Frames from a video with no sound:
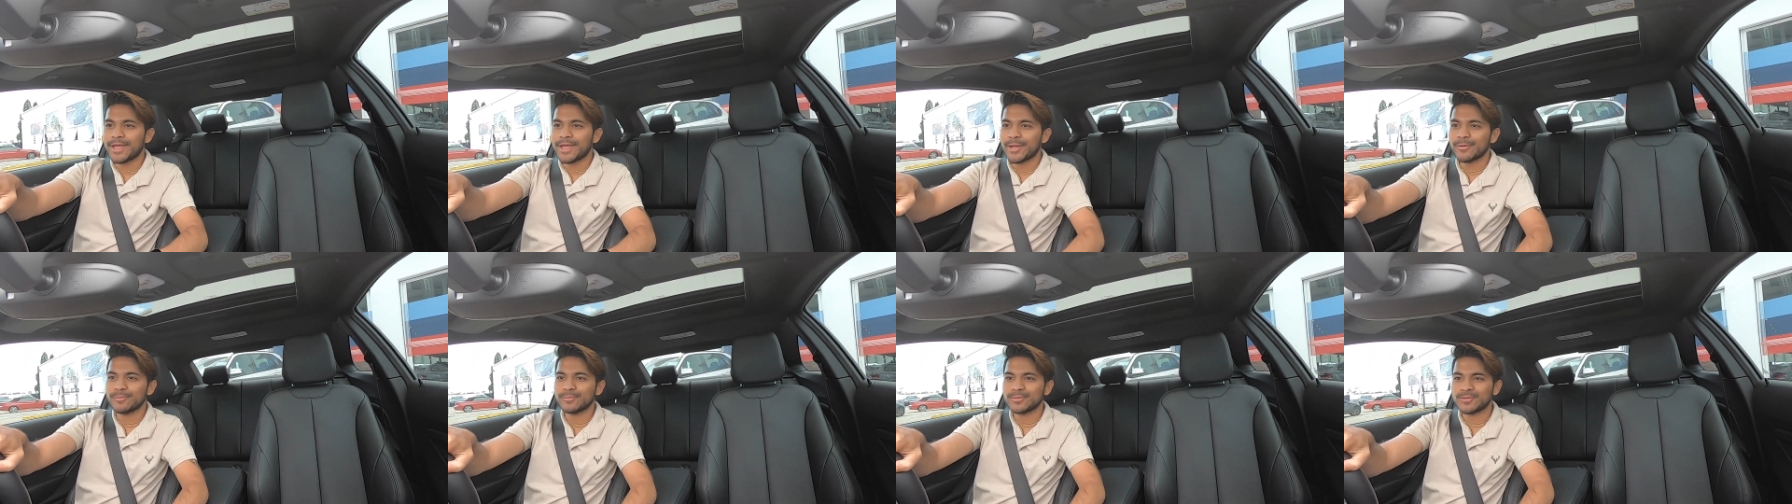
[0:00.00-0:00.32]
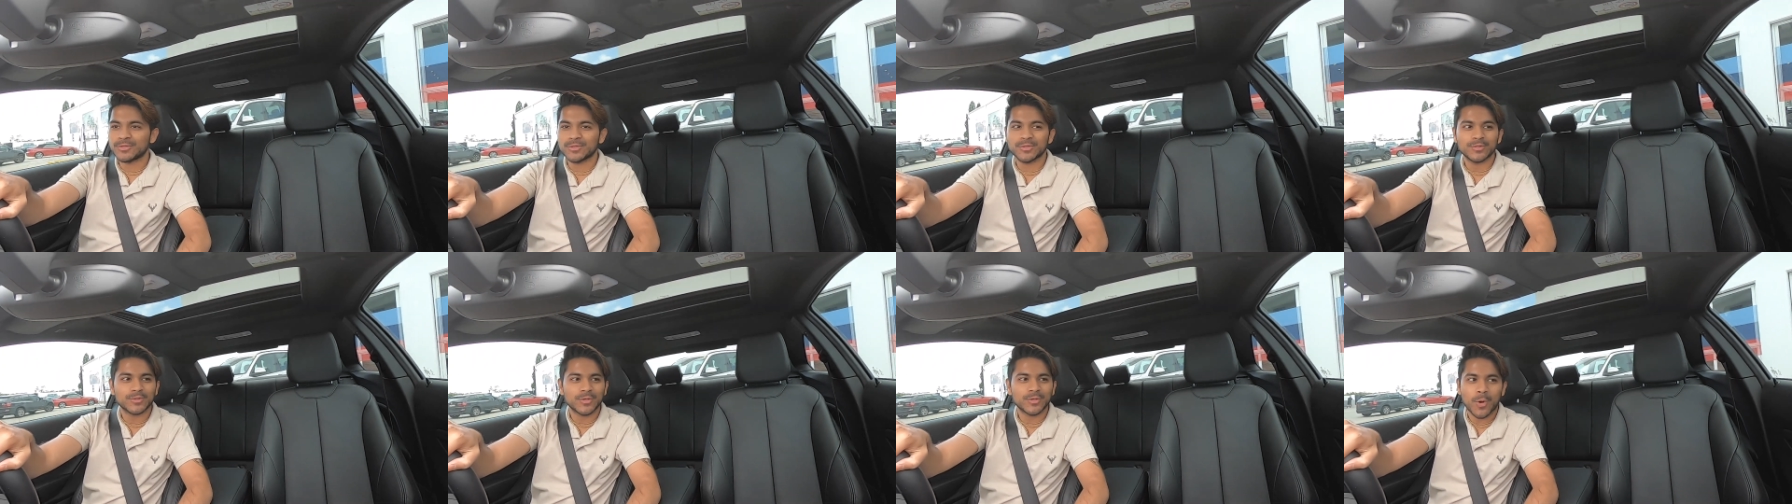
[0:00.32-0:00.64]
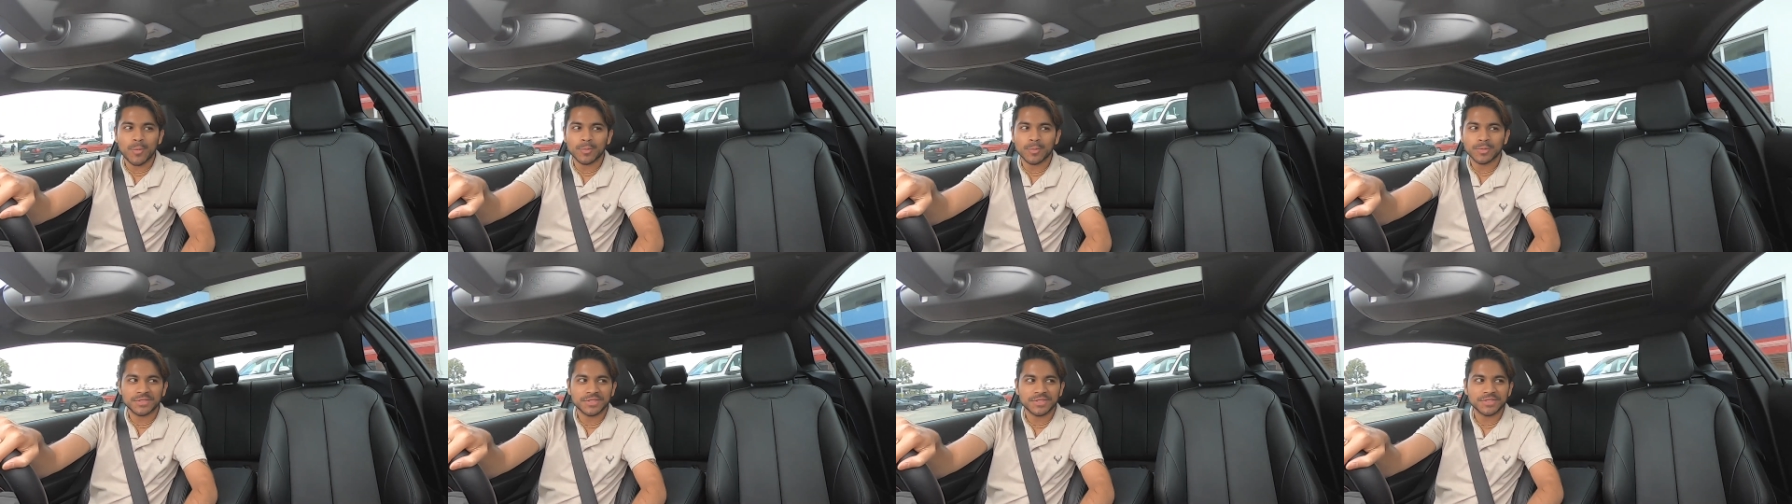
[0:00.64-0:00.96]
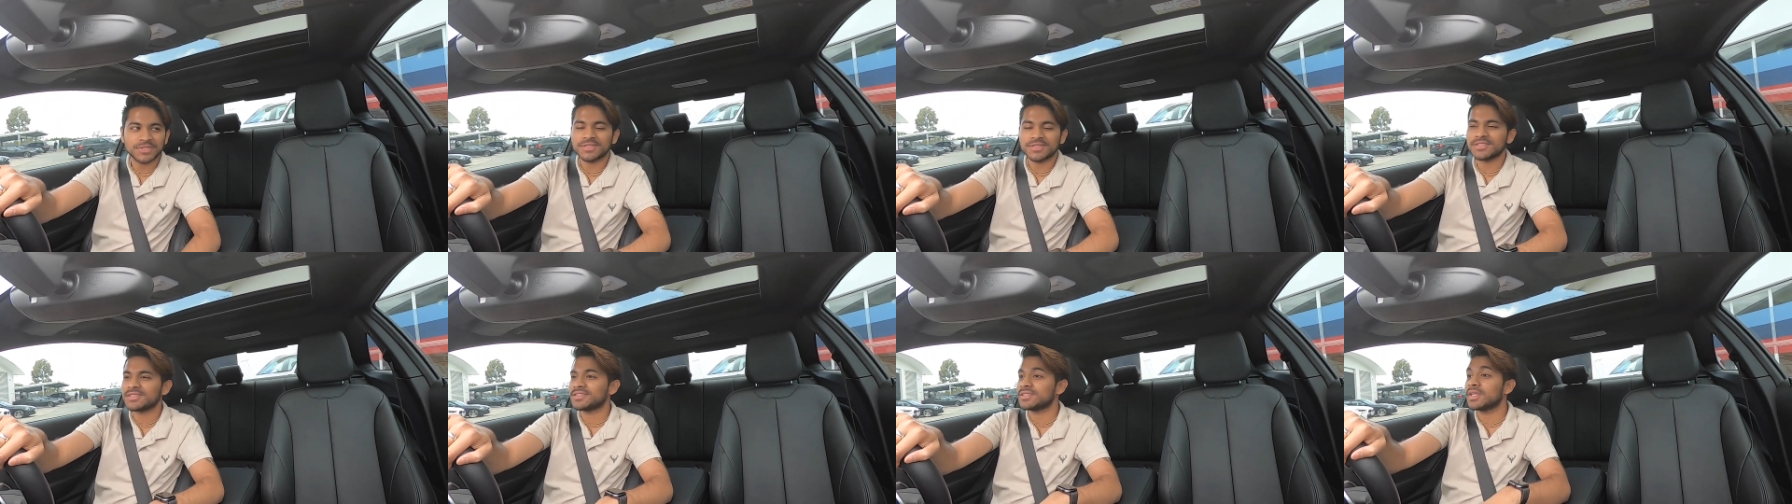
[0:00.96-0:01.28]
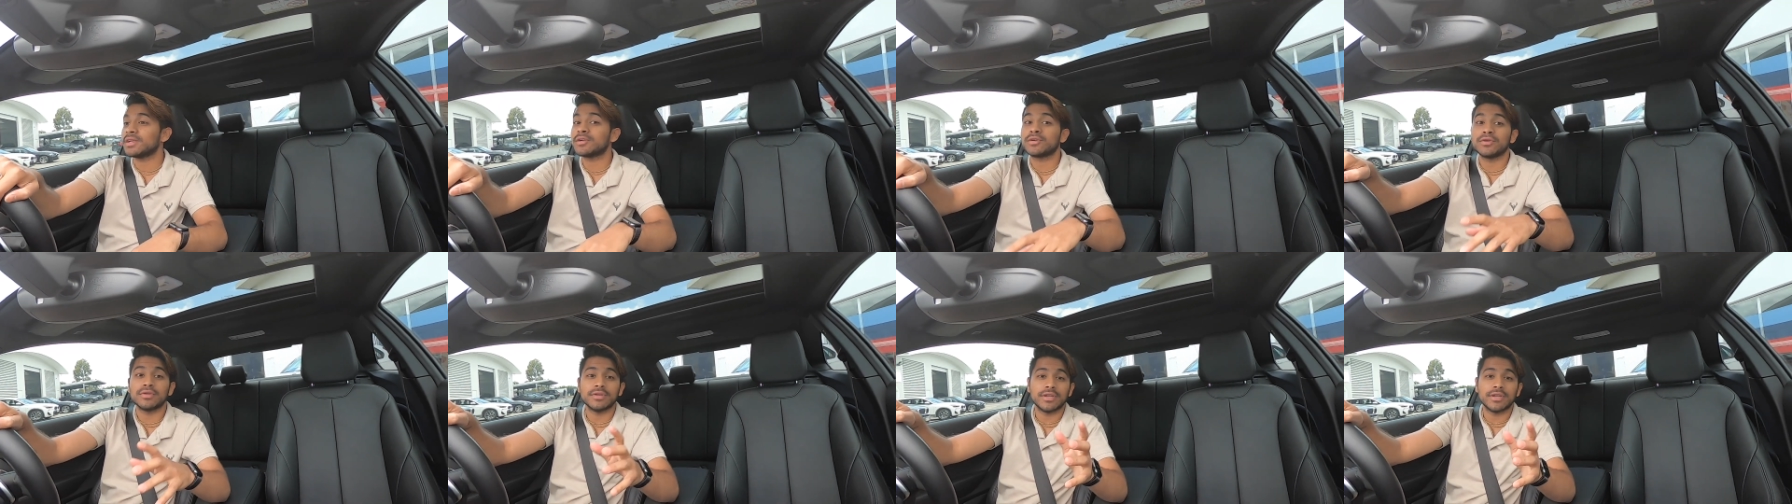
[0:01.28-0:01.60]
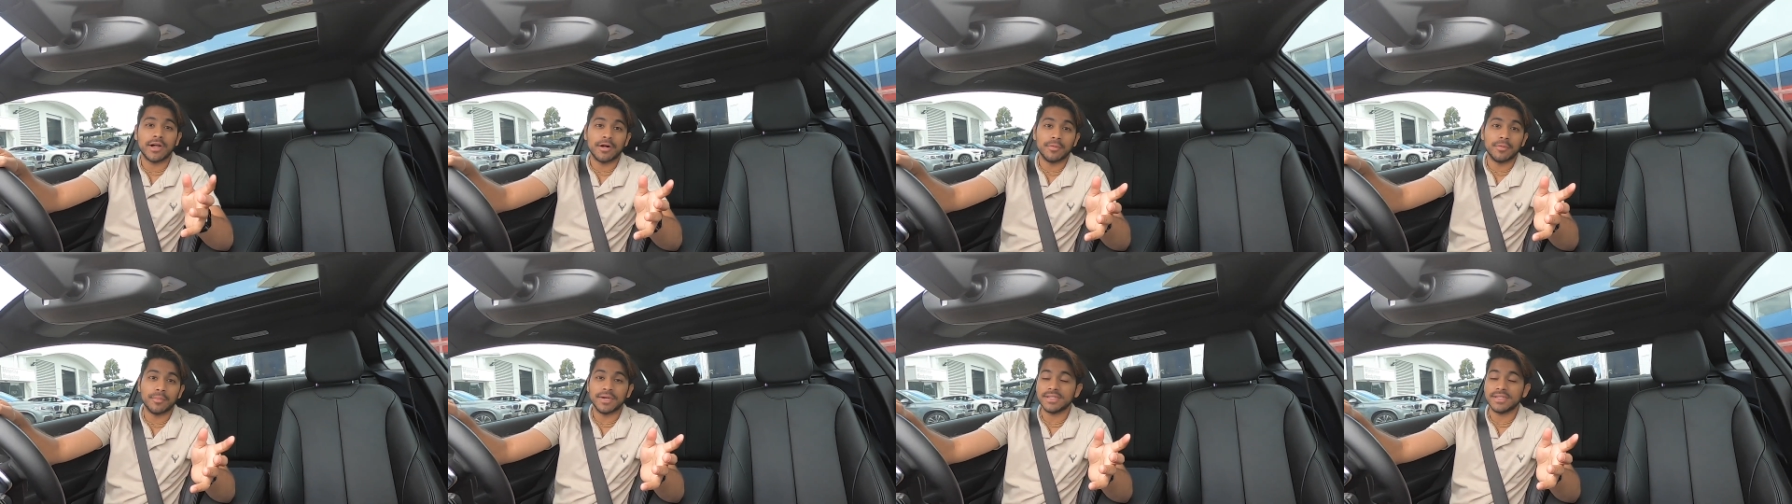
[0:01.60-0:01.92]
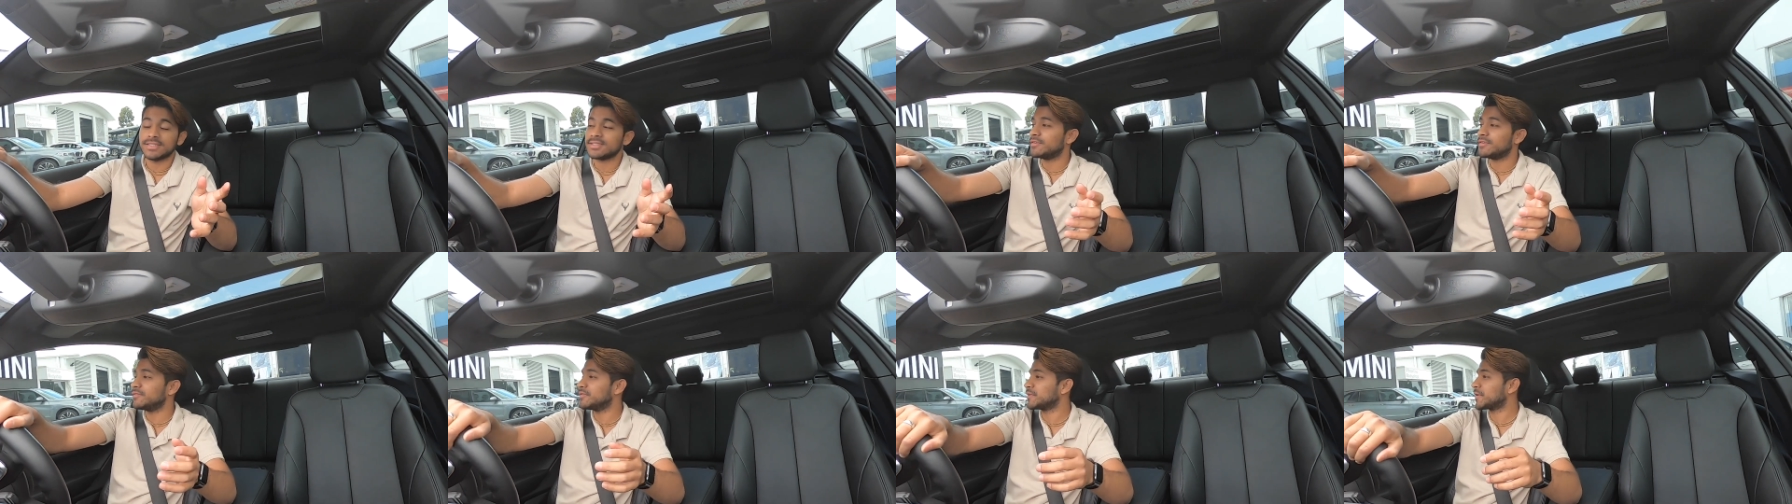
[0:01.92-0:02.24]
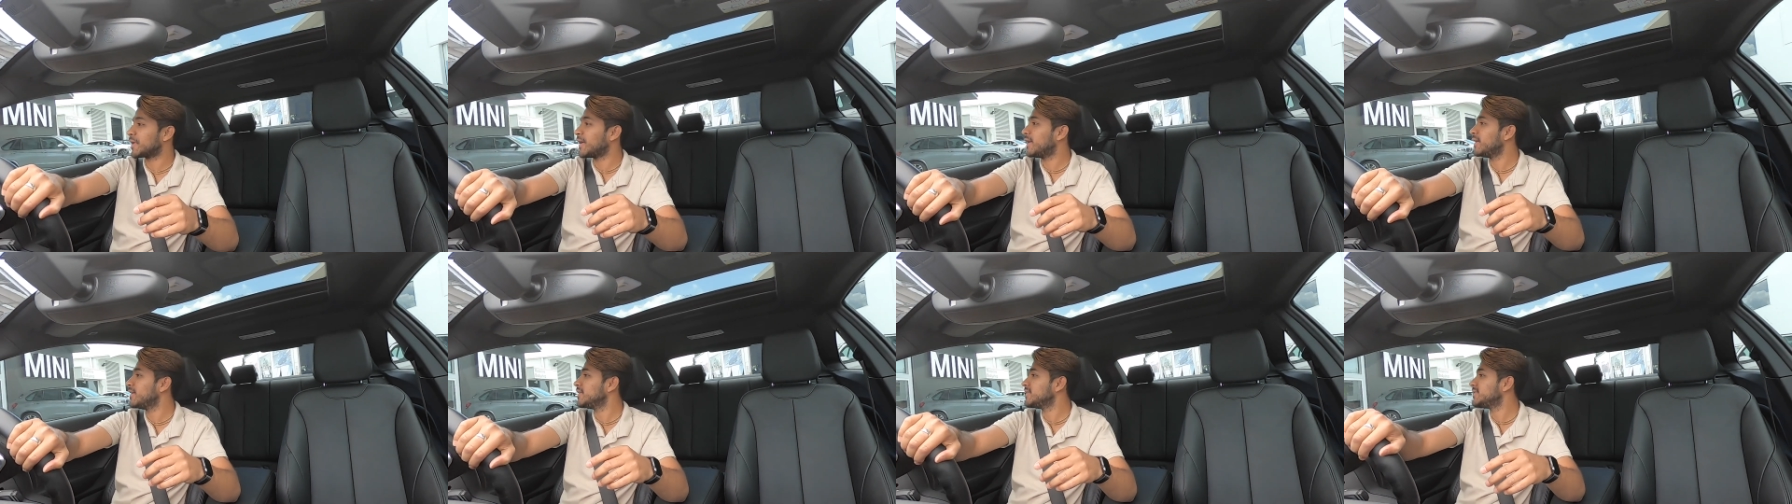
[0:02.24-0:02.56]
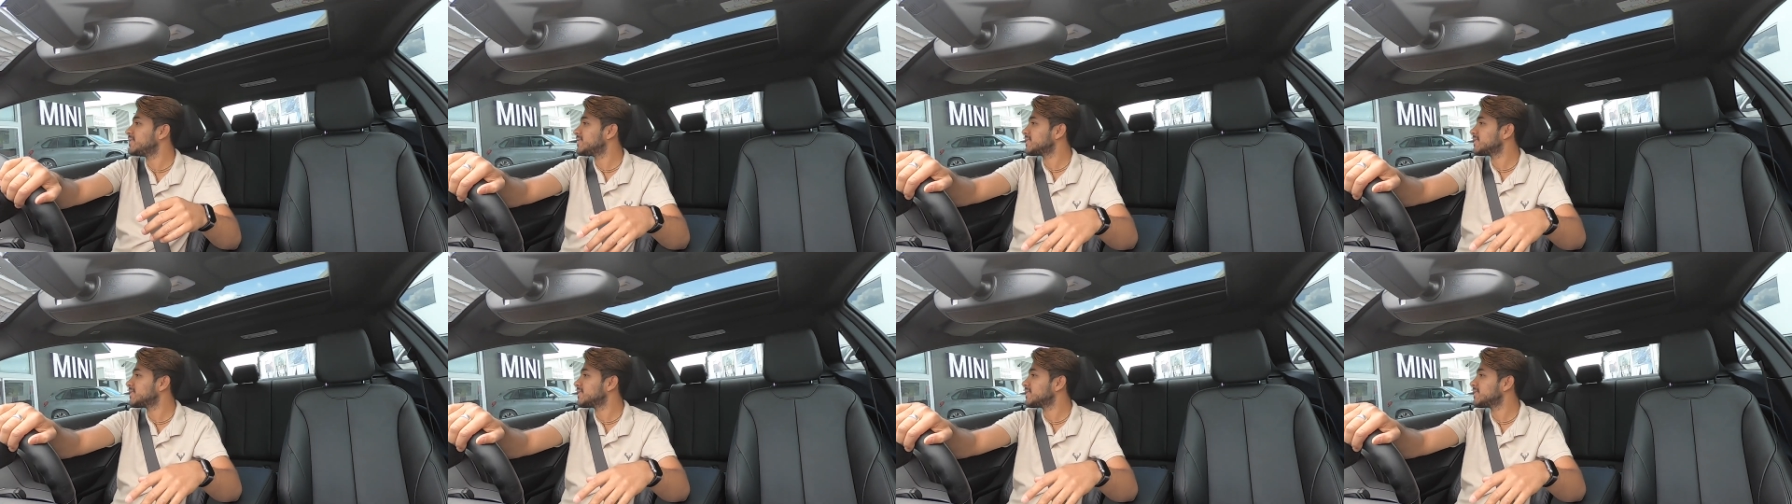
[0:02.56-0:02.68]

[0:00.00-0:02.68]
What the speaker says: M2 competition, because I couldn't help myself, okay?